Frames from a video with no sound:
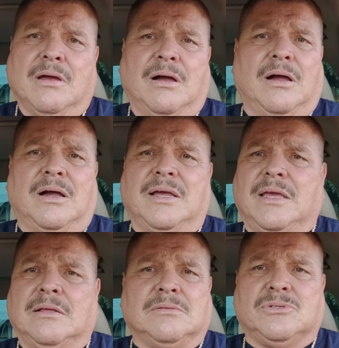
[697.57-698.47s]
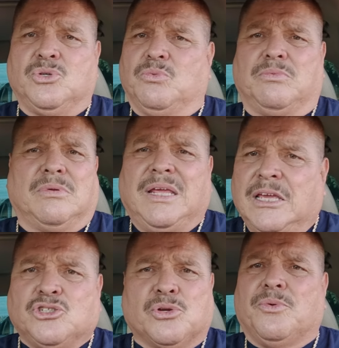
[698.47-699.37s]
uh, to
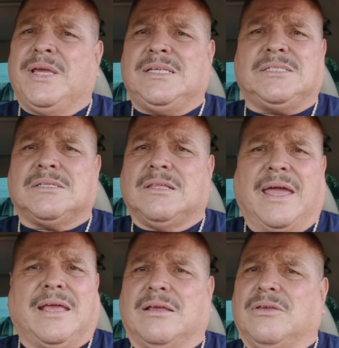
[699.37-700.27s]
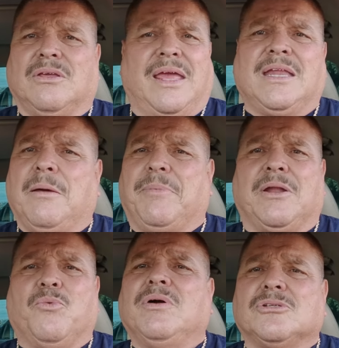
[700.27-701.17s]
injuries. Like you end up in
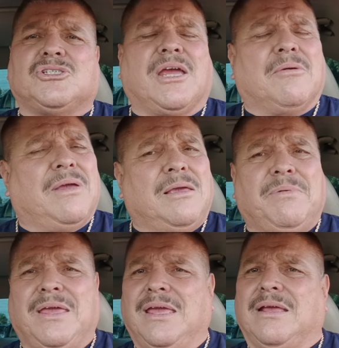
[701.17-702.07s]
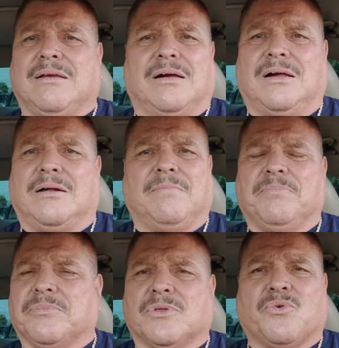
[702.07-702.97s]
a wheelchair, maybe uh,
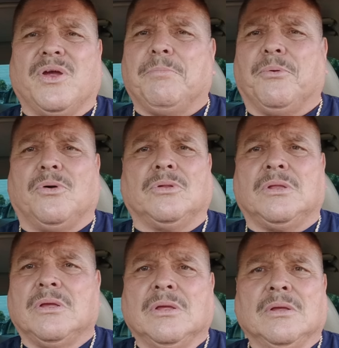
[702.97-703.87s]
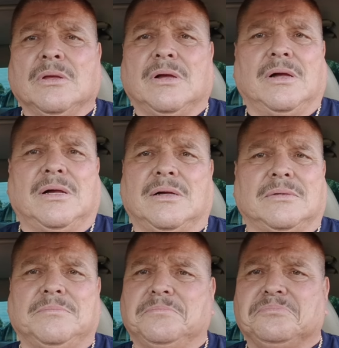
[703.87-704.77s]
crippled, uh,
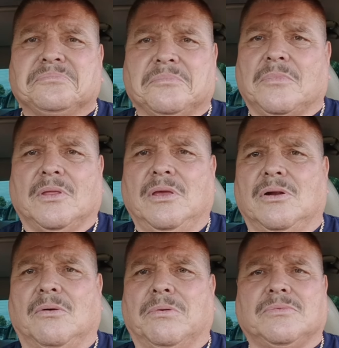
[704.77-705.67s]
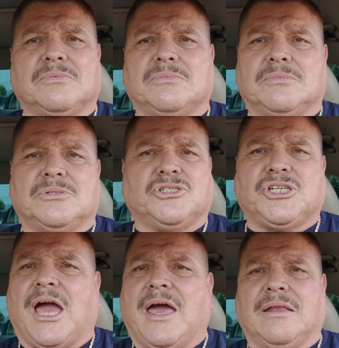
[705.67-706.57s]
you know,
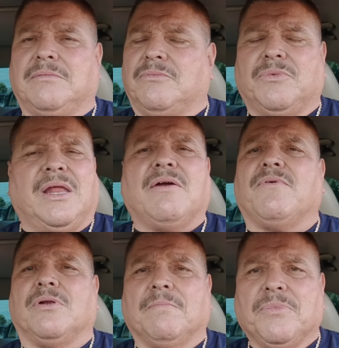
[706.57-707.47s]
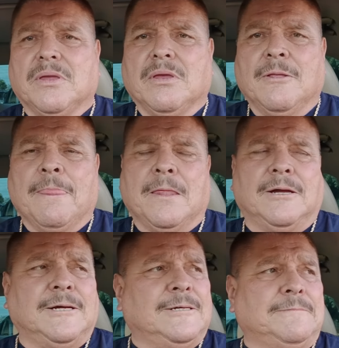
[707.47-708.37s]
shot, whatever.
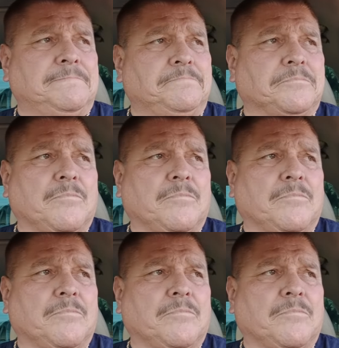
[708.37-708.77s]
Um,